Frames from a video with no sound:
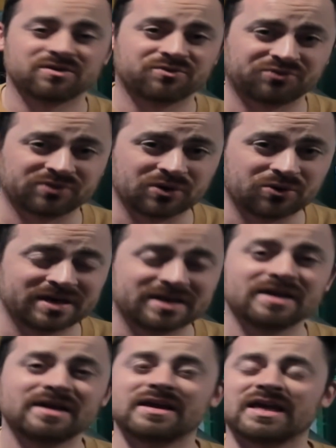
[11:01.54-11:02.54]
fluid.
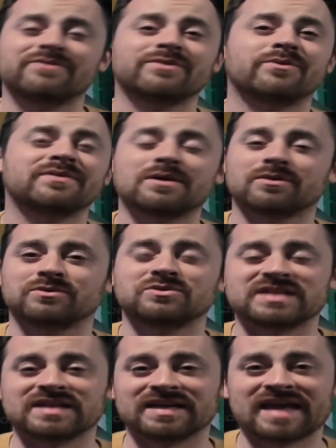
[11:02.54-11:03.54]
Even when they were
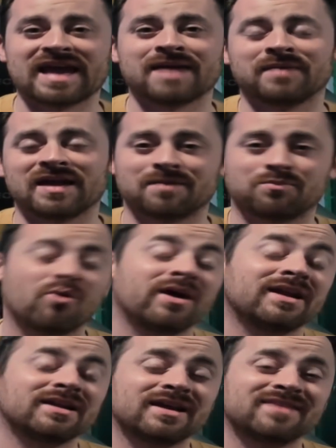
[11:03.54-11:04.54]
losing a game at a
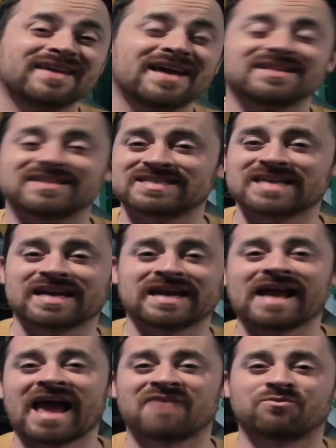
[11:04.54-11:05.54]
point in the end of the second
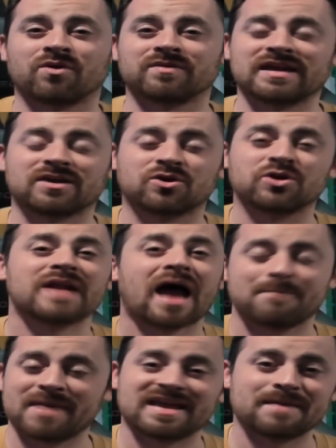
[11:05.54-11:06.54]
half where they could
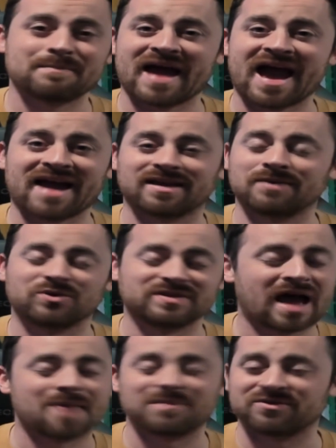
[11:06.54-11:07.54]
not make it back, it would
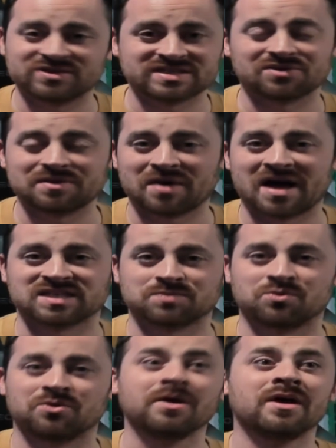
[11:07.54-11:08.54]
not be physically
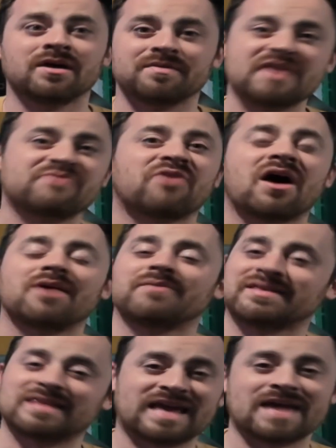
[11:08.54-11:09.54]
possible. They fought
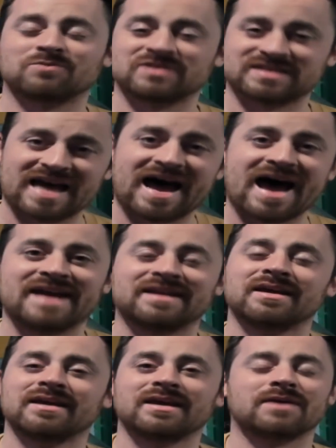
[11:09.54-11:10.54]
like the game was tied.
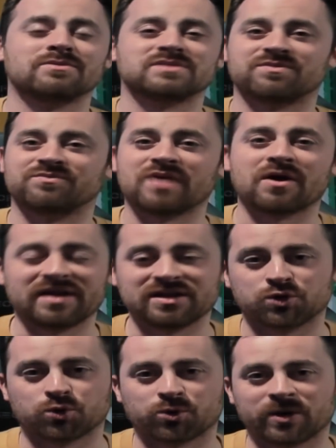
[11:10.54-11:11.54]
It was very
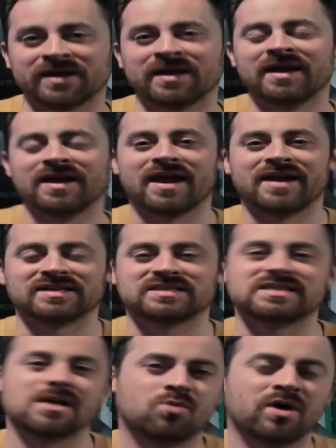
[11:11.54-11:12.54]
enduring. And as
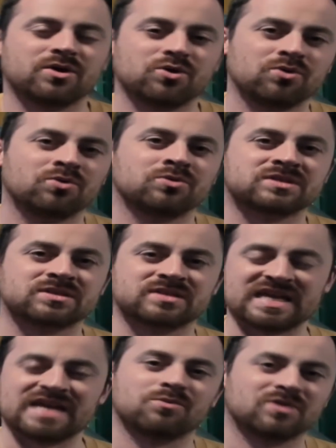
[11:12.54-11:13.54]
someone whose
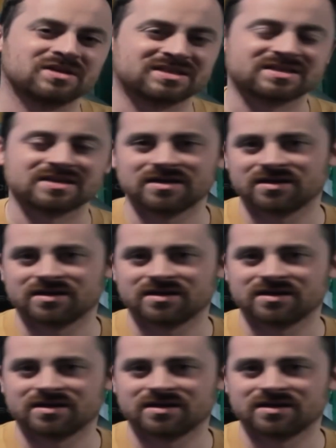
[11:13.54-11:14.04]
team was